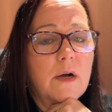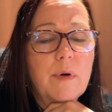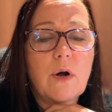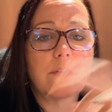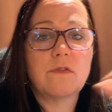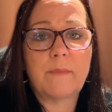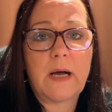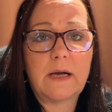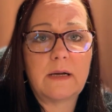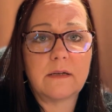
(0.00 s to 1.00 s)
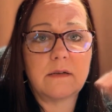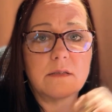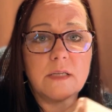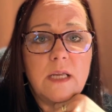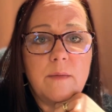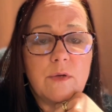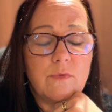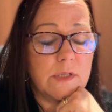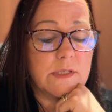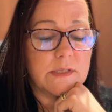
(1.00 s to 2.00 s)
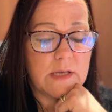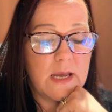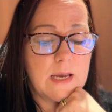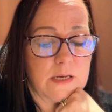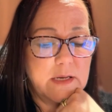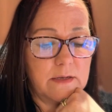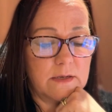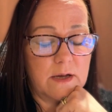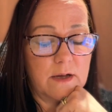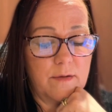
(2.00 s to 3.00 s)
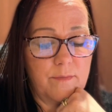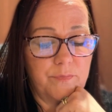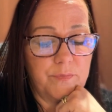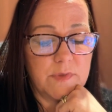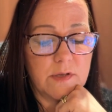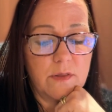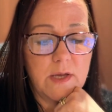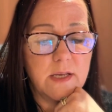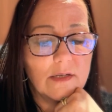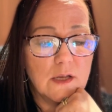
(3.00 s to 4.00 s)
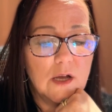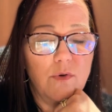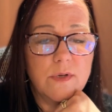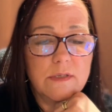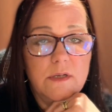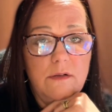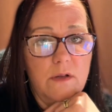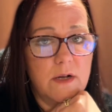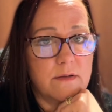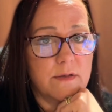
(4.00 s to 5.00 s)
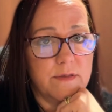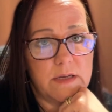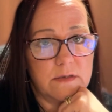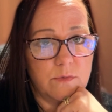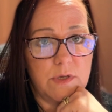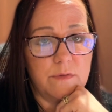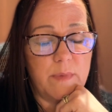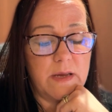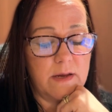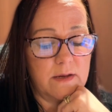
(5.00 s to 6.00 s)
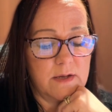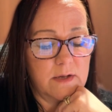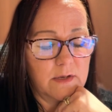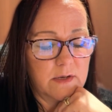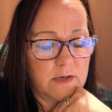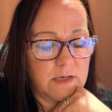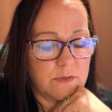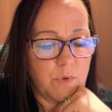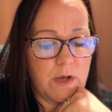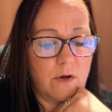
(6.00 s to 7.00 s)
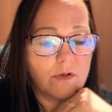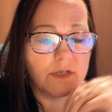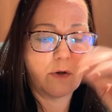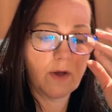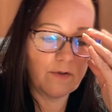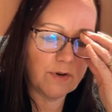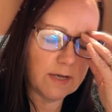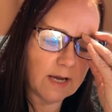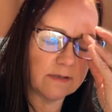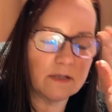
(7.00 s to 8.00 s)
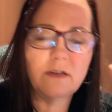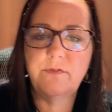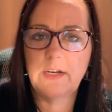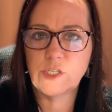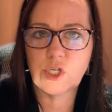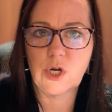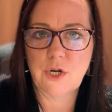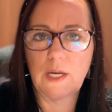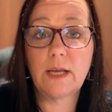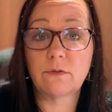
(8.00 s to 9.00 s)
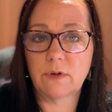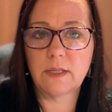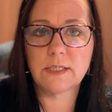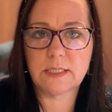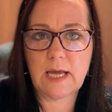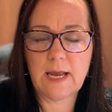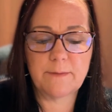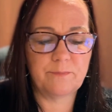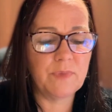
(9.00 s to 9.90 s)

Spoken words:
part of my team in real estate, and so they get to go and see a lot of the things with me as well. So every day's an adventure in real estate.